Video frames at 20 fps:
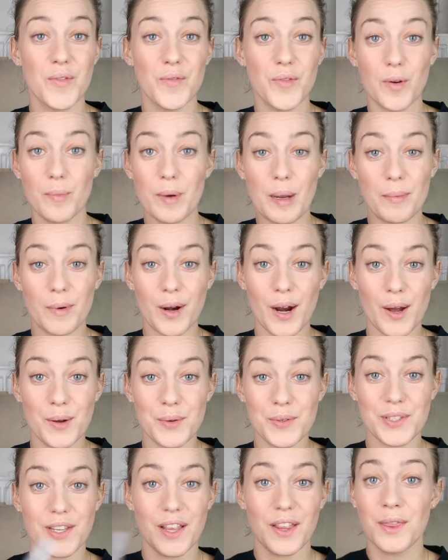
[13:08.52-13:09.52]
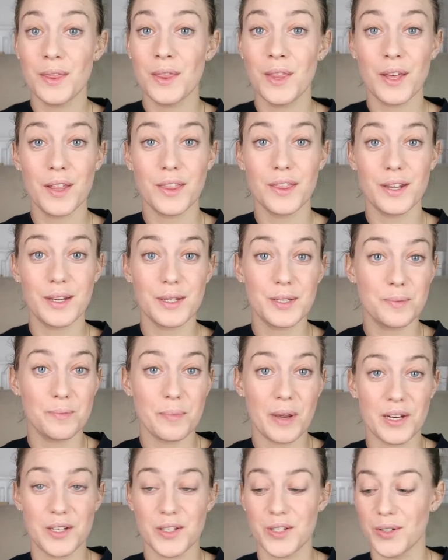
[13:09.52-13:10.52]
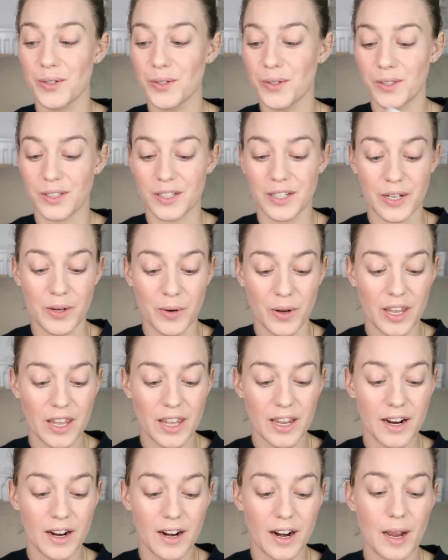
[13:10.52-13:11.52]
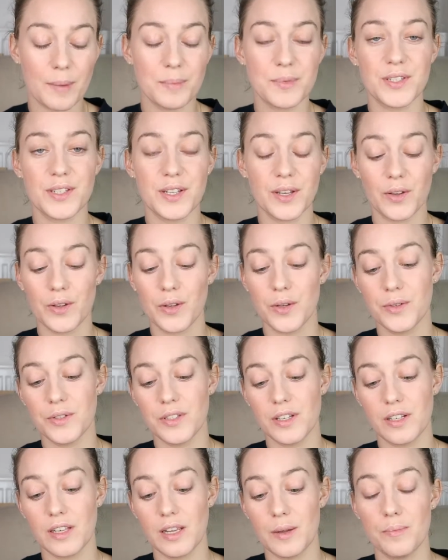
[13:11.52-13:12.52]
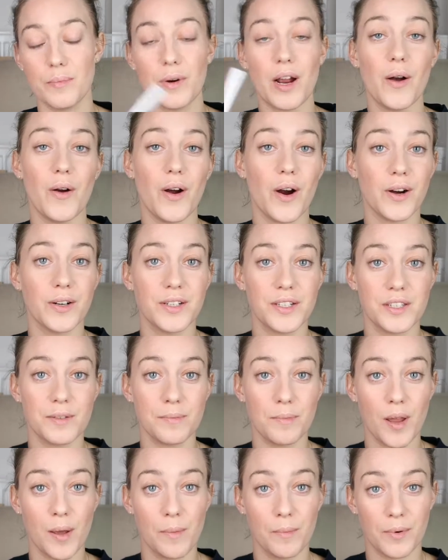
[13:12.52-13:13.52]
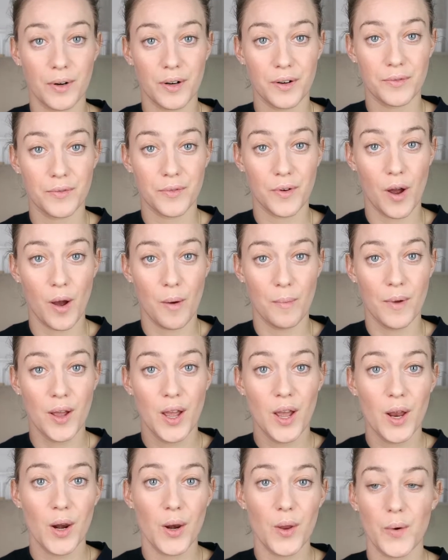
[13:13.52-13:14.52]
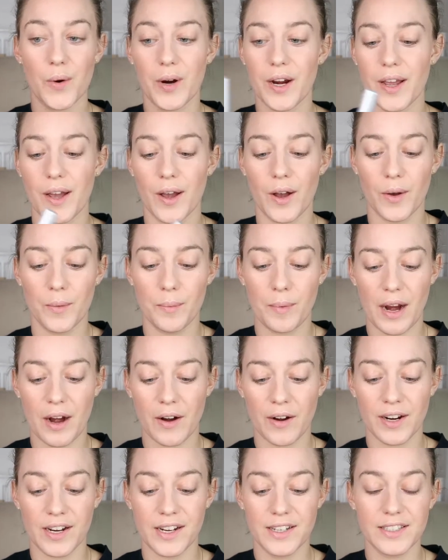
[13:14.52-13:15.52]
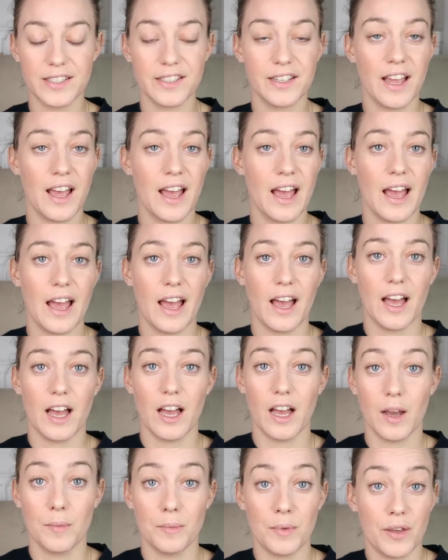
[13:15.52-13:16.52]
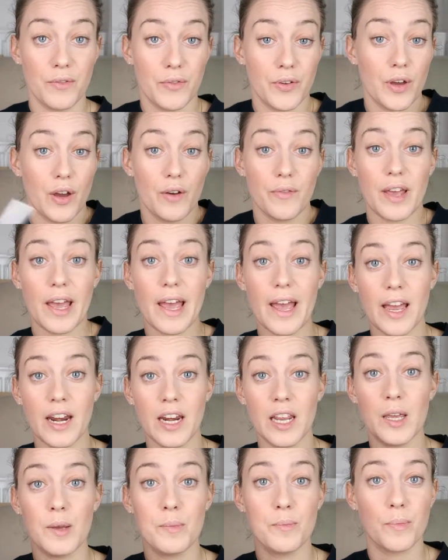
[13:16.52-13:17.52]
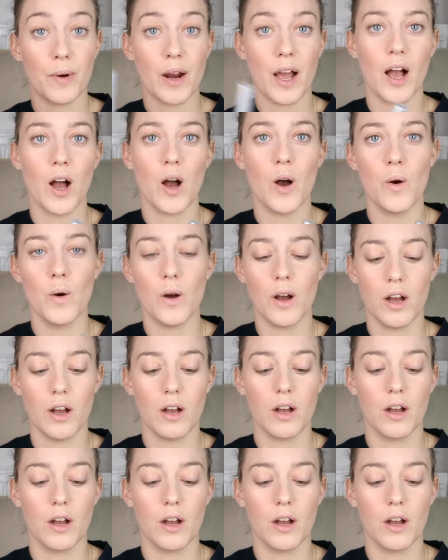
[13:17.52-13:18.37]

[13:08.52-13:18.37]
for my brows, nothing special or new here. I'm still using the Brow Artist Plumper from L'Oreal Paris. If you have any brow